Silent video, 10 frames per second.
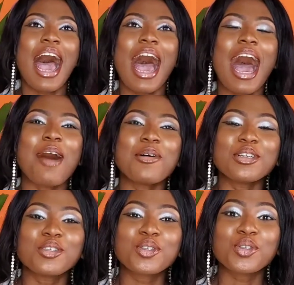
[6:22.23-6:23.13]
I
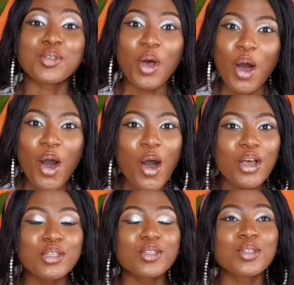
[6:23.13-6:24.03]
was so
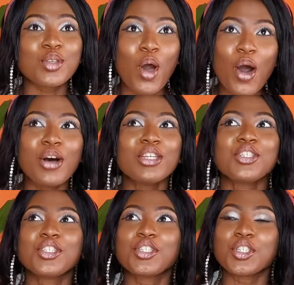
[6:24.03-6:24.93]

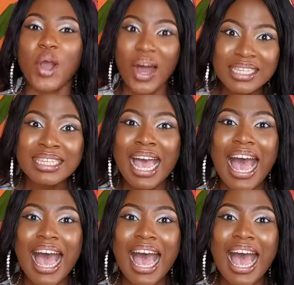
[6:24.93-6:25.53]
shocked.